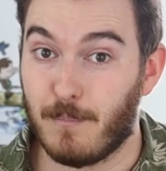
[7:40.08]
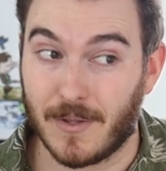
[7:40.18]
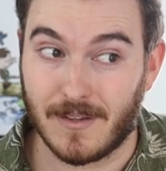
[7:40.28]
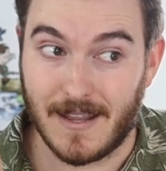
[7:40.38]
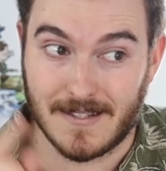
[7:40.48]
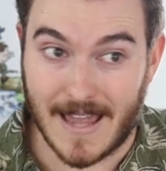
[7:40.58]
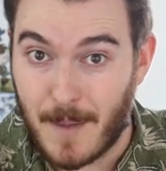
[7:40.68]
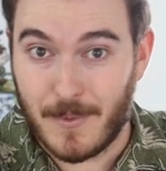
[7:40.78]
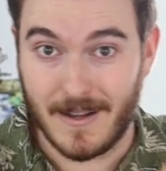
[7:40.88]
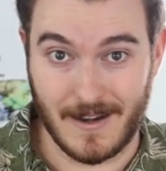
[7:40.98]
but it's
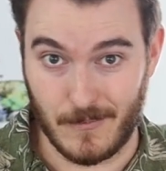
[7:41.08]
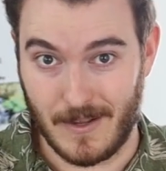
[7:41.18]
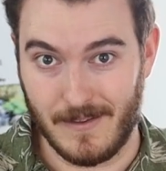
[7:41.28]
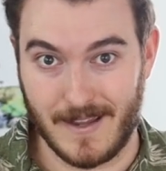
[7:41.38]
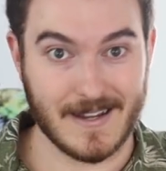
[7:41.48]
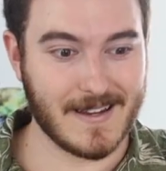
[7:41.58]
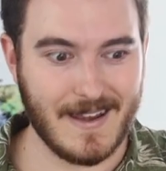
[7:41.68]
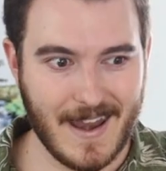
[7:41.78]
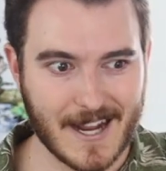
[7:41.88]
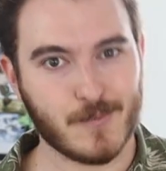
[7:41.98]
happening in Unreal. Like it
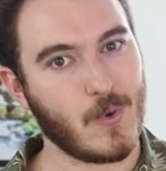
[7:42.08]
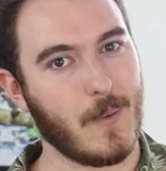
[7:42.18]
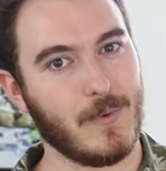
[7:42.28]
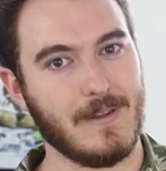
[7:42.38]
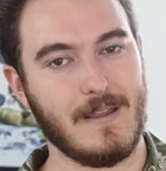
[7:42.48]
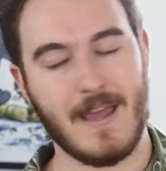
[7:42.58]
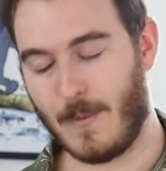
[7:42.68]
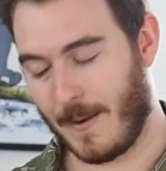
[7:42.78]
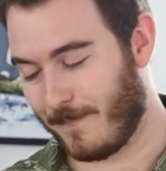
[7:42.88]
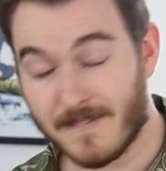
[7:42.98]
connects properly.
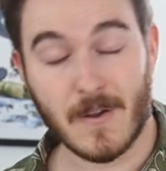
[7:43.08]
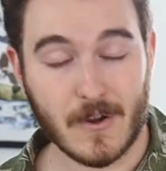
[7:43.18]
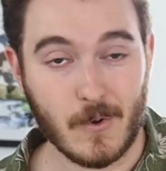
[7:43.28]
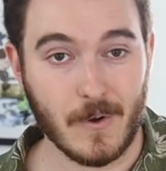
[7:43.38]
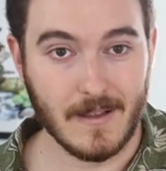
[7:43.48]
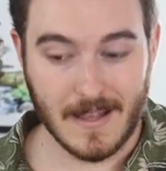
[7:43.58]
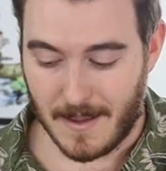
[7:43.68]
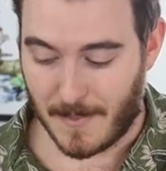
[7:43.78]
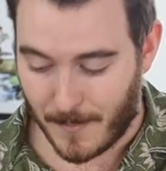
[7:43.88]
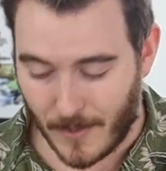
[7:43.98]
Anyway, it's very cool.
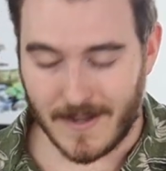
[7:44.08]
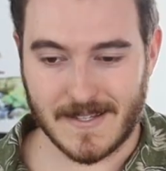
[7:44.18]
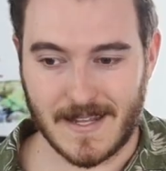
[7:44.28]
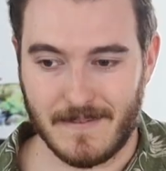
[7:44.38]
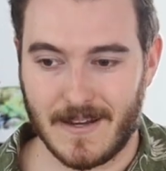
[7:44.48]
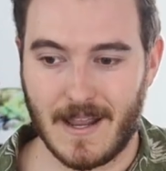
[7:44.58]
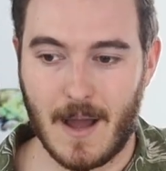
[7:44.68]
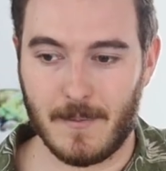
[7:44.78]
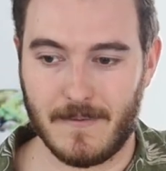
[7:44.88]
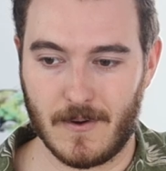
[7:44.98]
My point is that NVIDIA
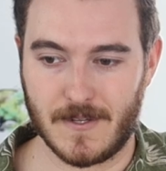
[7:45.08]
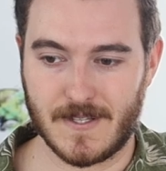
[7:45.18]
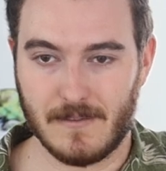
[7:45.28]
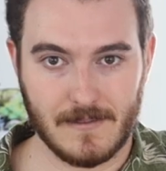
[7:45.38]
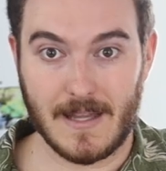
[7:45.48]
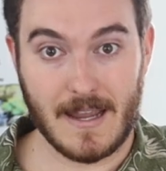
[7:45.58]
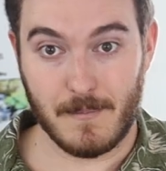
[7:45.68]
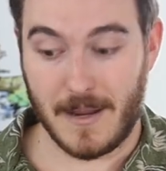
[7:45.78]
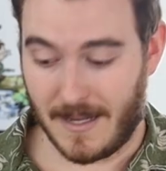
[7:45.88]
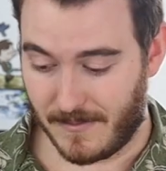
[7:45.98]
Omniverse, like
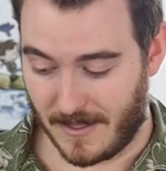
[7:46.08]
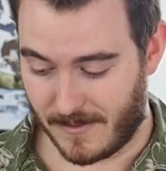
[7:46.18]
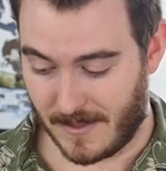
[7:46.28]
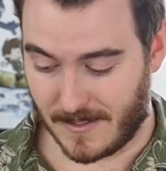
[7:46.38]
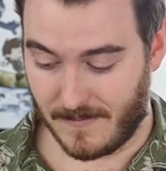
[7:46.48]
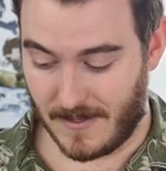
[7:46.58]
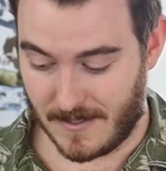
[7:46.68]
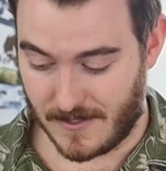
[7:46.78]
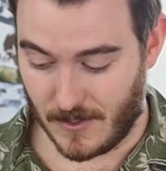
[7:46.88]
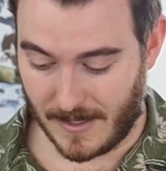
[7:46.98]
many of the other things NVIDIA
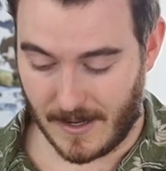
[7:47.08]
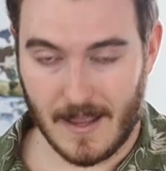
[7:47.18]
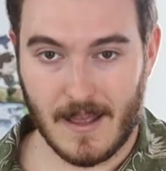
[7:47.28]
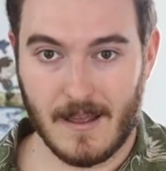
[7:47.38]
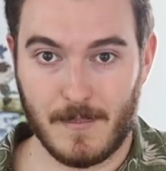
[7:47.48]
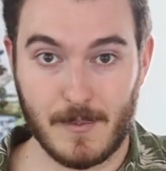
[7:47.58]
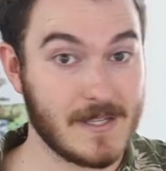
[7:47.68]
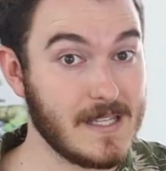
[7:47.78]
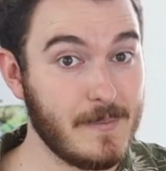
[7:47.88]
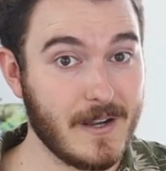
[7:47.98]
is doing, people are
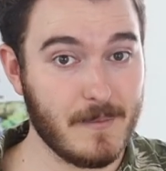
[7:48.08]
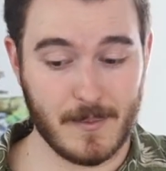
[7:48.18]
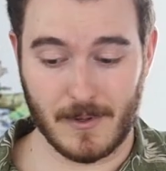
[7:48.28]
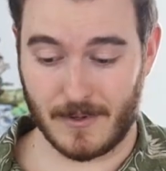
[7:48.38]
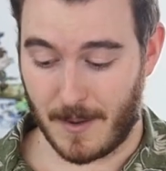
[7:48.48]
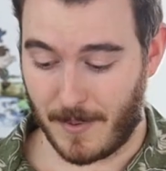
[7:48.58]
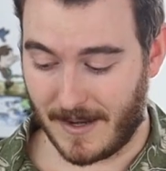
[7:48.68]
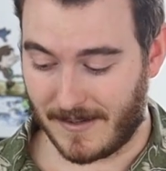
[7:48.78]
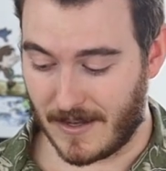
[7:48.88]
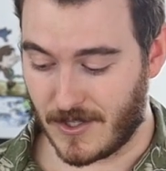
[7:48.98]
sleeping on, people are not paying
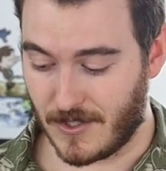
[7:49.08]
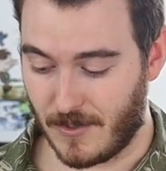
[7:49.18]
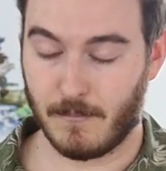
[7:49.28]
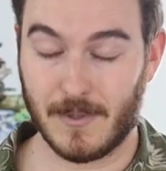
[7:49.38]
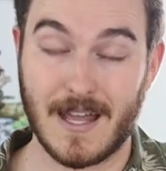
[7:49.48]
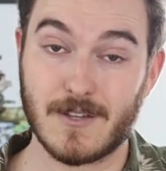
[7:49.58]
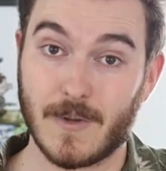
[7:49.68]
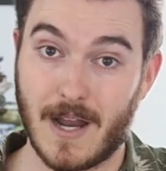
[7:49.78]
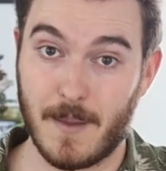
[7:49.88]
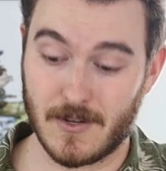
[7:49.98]
attention to. But that's
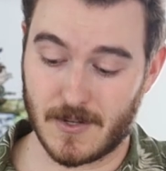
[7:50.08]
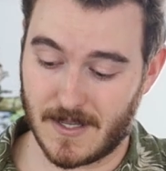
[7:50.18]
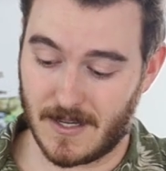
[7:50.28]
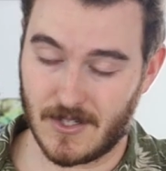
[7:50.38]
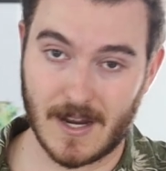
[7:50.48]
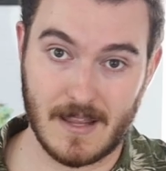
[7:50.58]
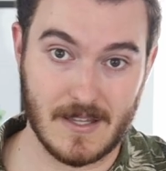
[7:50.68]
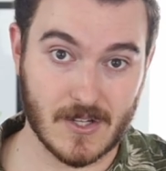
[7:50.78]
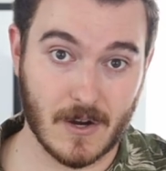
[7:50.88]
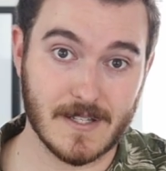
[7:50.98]
what I'm interested in checking these
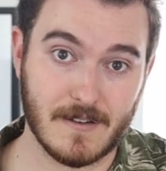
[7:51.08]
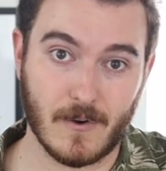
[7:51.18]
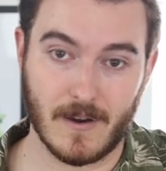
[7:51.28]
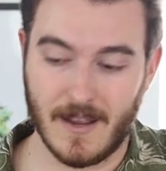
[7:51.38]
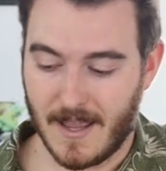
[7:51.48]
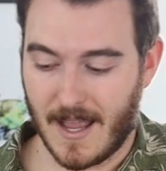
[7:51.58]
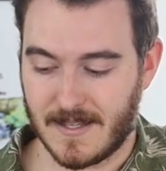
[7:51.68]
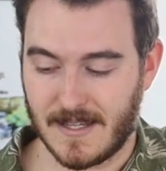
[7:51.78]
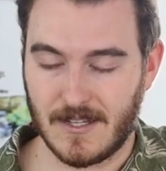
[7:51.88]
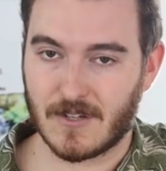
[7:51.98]
cards out for and
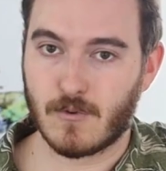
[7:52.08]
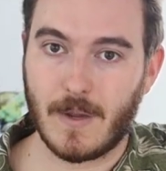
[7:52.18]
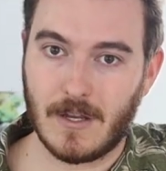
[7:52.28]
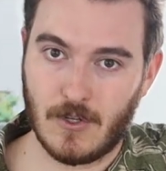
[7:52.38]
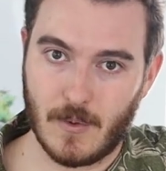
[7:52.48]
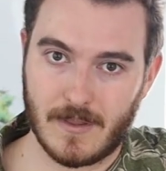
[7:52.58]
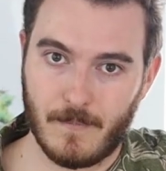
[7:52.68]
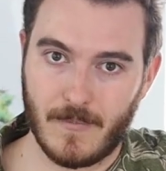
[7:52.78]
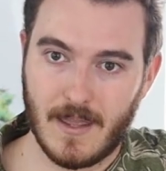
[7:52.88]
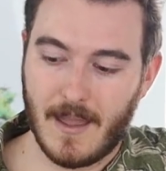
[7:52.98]
seeing just what we can do with them.
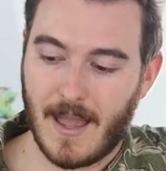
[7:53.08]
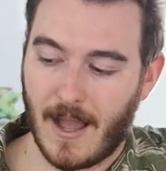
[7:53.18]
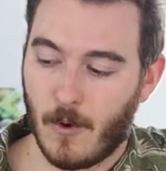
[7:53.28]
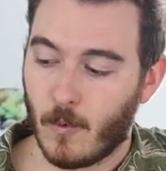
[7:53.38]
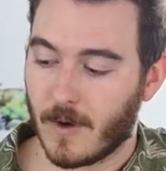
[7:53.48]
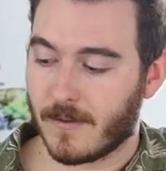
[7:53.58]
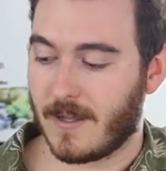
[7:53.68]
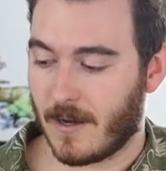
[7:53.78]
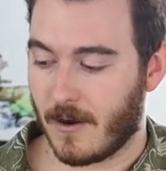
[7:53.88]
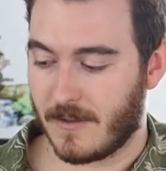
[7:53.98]
How worth
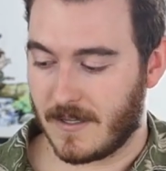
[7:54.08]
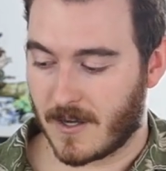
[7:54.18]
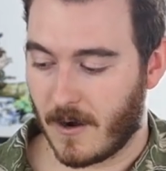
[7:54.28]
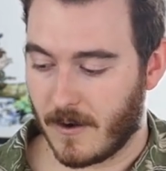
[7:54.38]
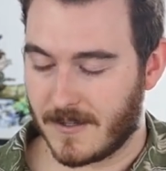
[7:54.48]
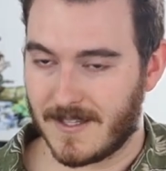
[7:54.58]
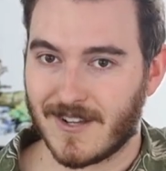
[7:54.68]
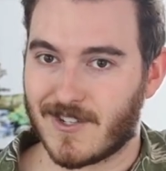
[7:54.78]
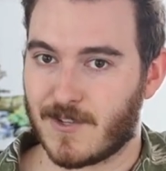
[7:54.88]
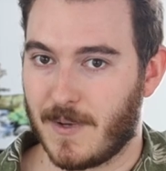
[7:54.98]
it are these cards? Not
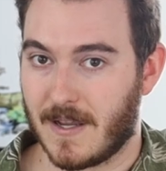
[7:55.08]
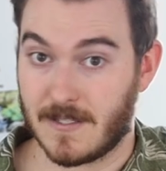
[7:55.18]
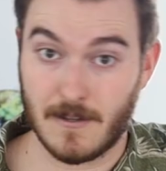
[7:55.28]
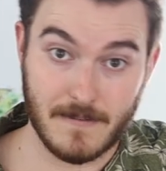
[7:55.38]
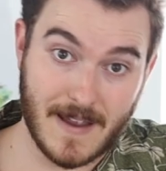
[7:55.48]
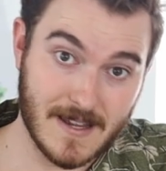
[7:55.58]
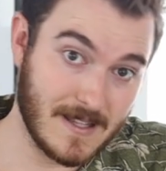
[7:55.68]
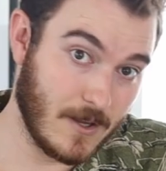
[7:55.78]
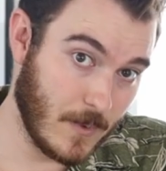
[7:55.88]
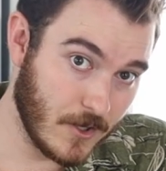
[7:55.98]
just because they're fast and
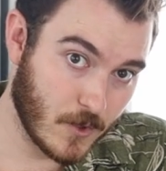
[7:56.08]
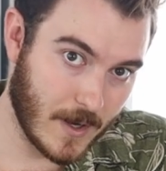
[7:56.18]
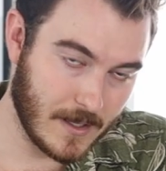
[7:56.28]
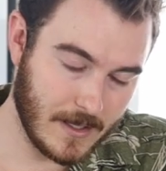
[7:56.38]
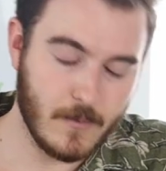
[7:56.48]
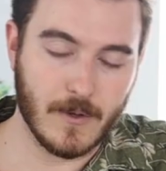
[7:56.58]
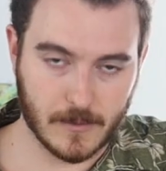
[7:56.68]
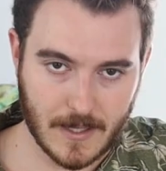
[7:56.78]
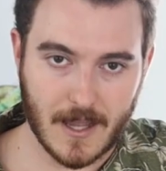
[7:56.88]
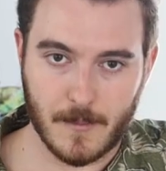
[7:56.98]
they render quickly, we'll
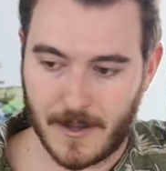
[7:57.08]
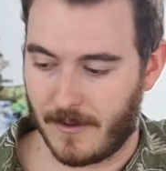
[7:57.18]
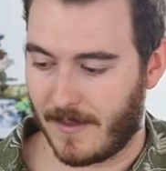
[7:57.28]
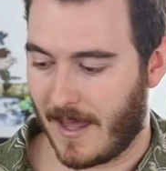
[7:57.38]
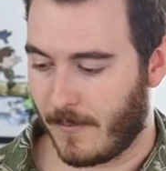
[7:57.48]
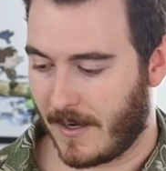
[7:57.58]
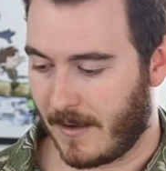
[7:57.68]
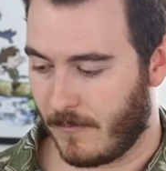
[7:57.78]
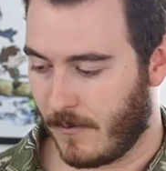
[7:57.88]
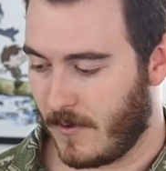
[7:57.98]
talk about all that when I
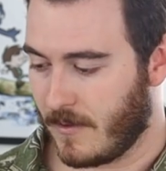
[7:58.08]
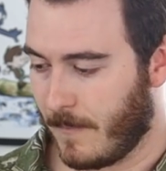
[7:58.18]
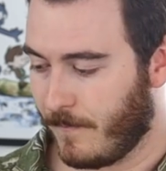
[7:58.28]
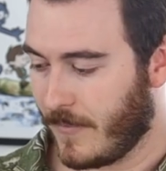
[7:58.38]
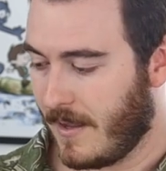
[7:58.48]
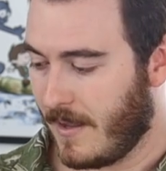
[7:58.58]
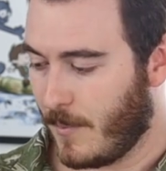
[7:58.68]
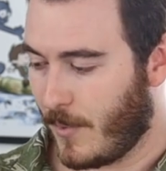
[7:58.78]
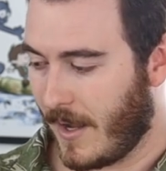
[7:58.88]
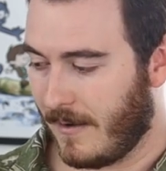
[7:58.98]
can review them,
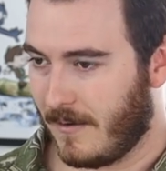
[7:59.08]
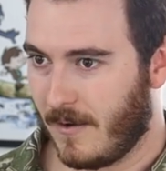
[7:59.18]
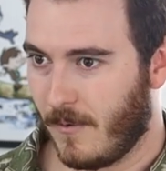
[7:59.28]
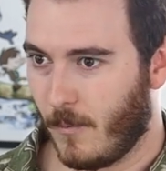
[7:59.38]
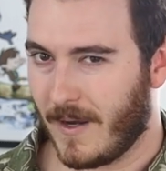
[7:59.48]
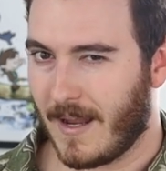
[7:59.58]
but what